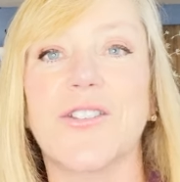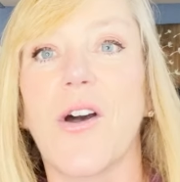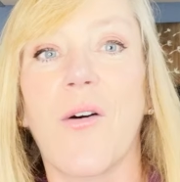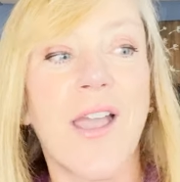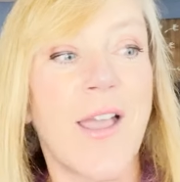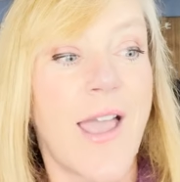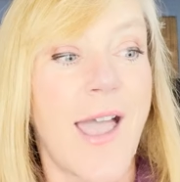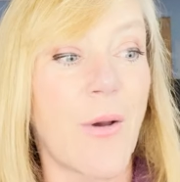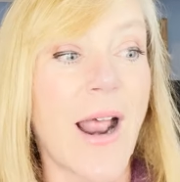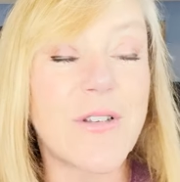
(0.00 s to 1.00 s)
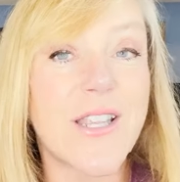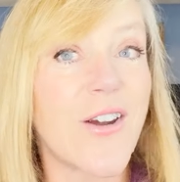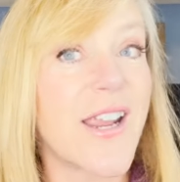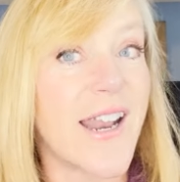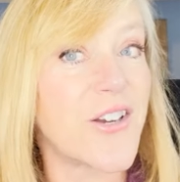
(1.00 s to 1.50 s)
So, and when I was there,
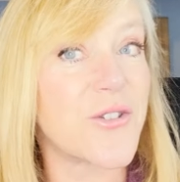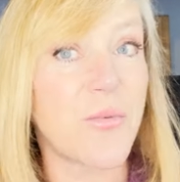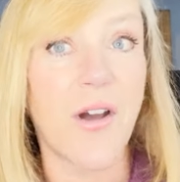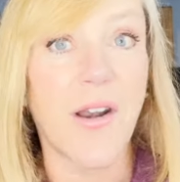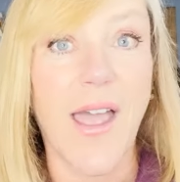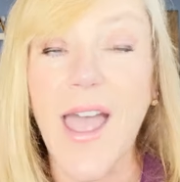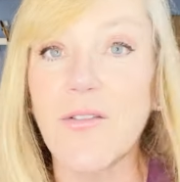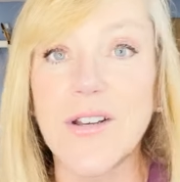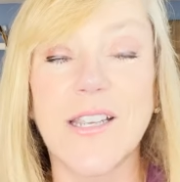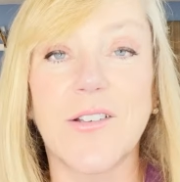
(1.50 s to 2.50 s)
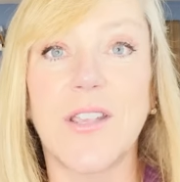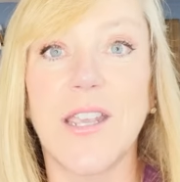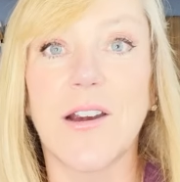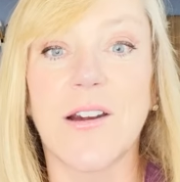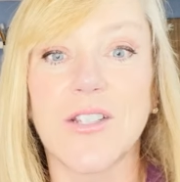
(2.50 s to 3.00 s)
Ignatius won every single year.